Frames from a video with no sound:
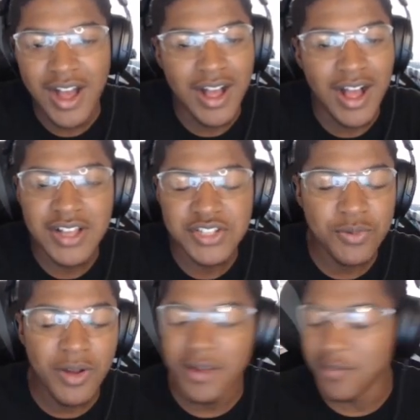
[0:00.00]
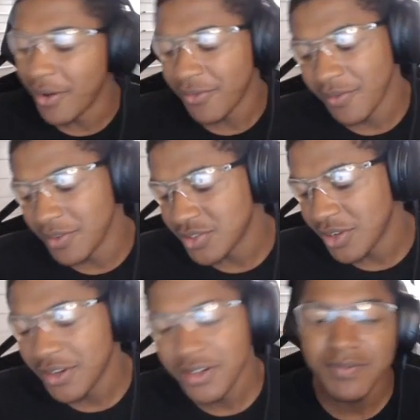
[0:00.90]
Oshawott, my favorite
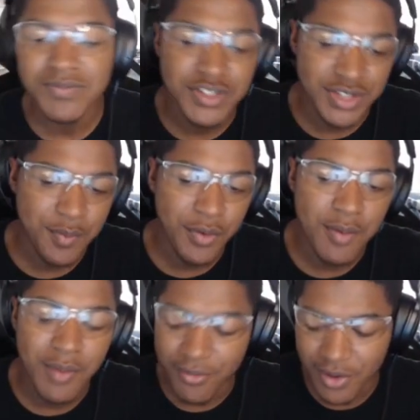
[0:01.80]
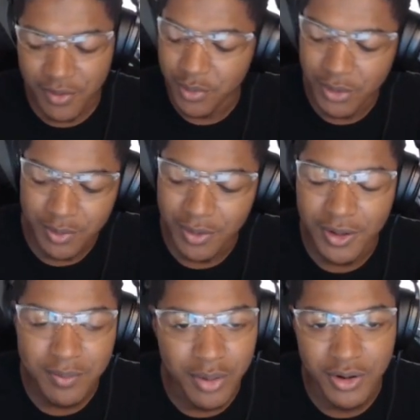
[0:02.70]
starter. Samurott, my favorite
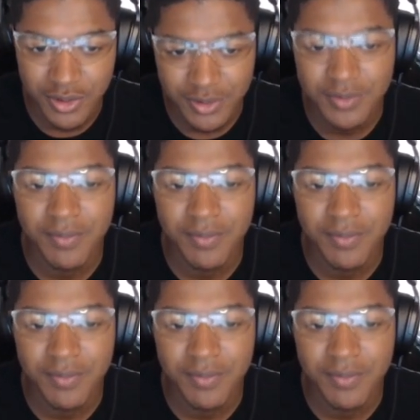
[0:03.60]
Pokemon partner.